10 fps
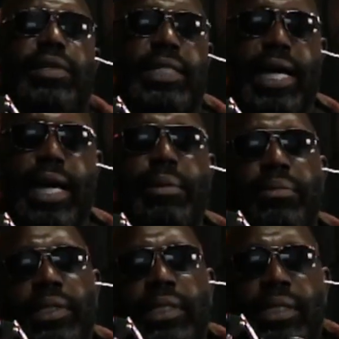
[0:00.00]
of the time.
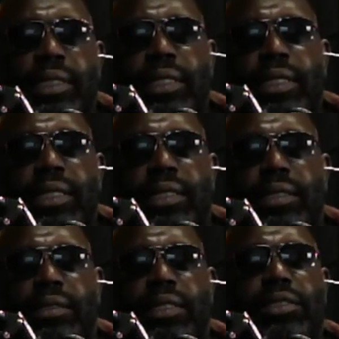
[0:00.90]

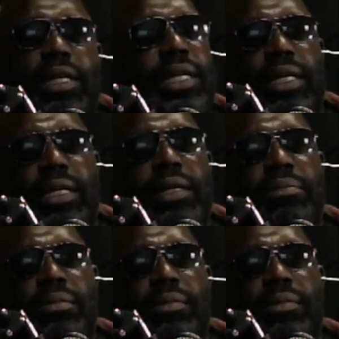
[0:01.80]
Yeah. Just studying them